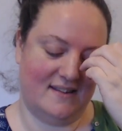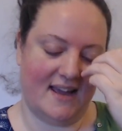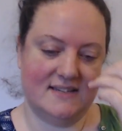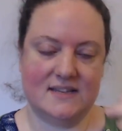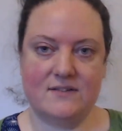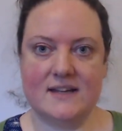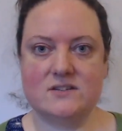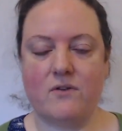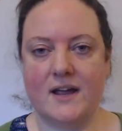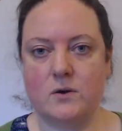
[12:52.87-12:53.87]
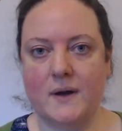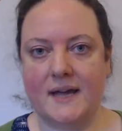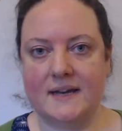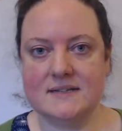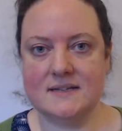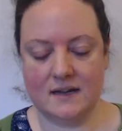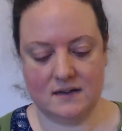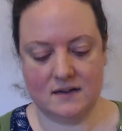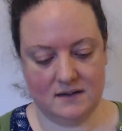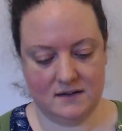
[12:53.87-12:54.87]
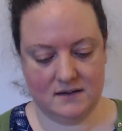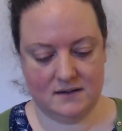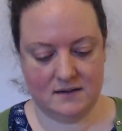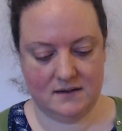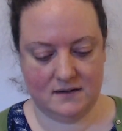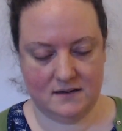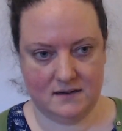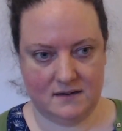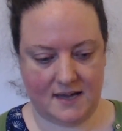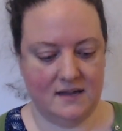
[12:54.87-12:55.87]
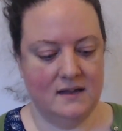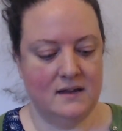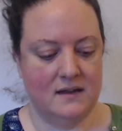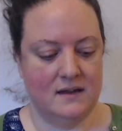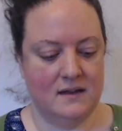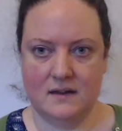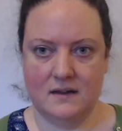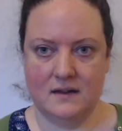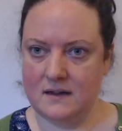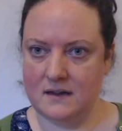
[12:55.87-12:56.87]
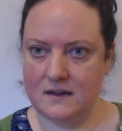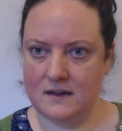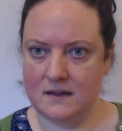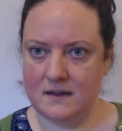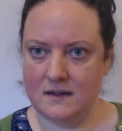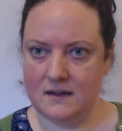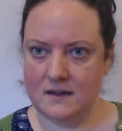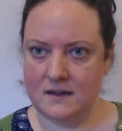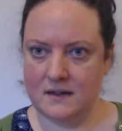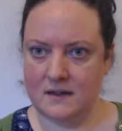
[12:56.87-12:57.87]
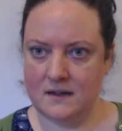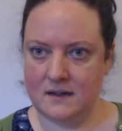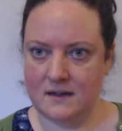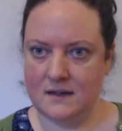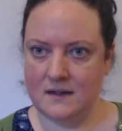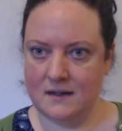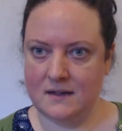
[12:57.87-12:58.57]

is the right queen, isn't it? Yeah. The Elizabeth I, that is.